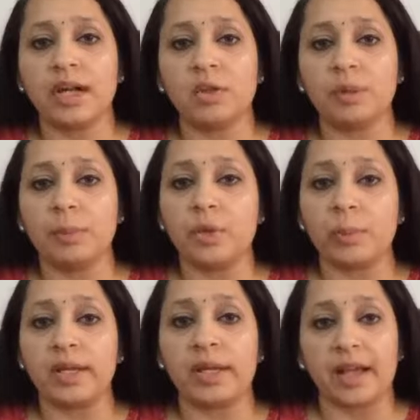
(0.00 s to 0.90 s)
that you will be
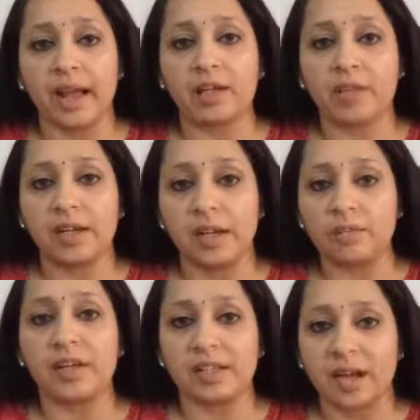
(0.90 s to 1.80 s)
doing live and
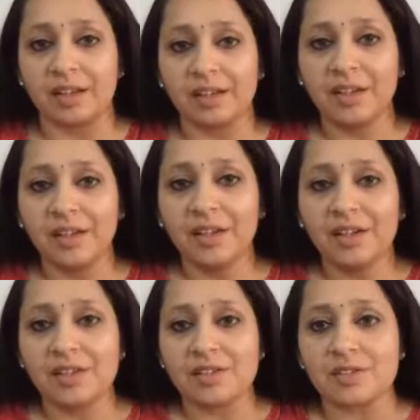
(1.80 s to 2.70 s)
living that.
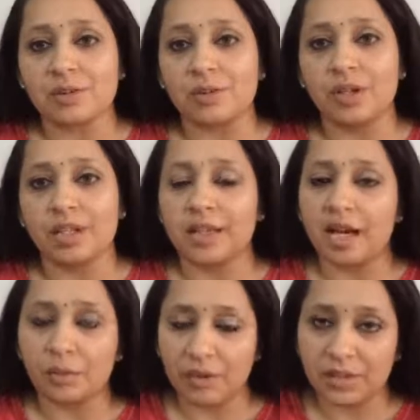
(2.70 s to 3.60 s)
So
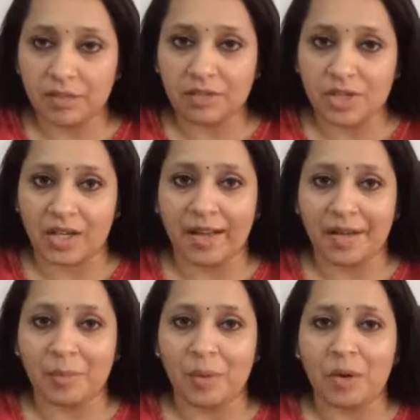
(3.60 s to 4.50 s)
that one thing which I
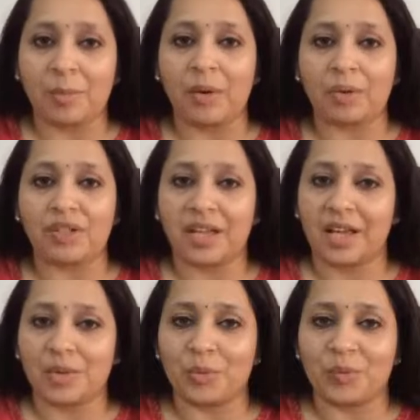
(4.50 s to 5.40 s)
like more about
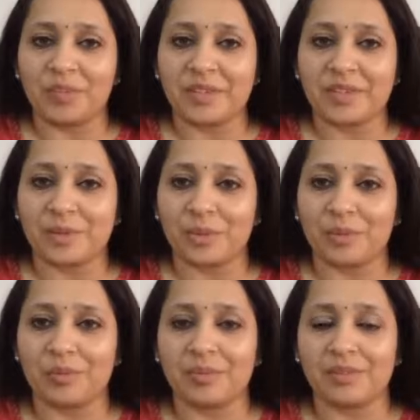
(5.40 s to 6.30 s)
KU.
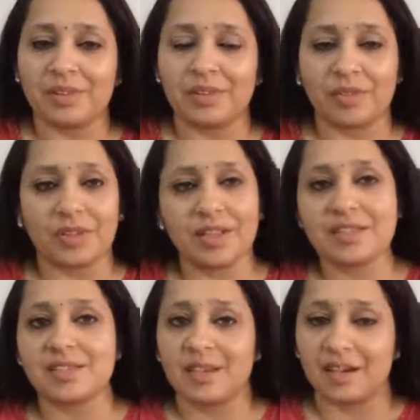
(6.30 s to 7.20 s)
So with
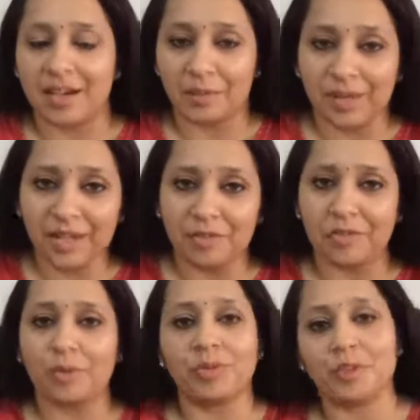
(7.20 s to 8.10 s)
this, uh, I
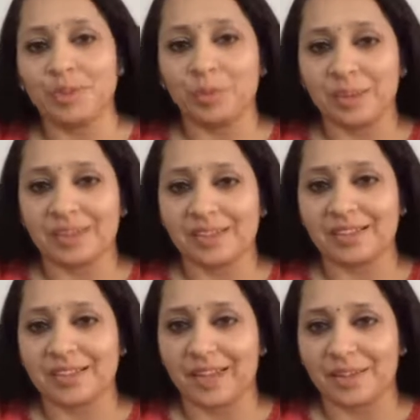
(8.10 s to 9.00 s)
believe over to you,
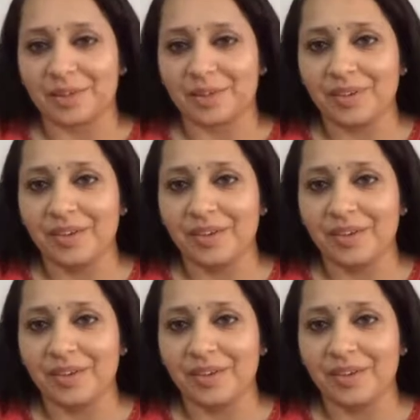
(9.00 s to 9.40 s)
Meeta. Thank you.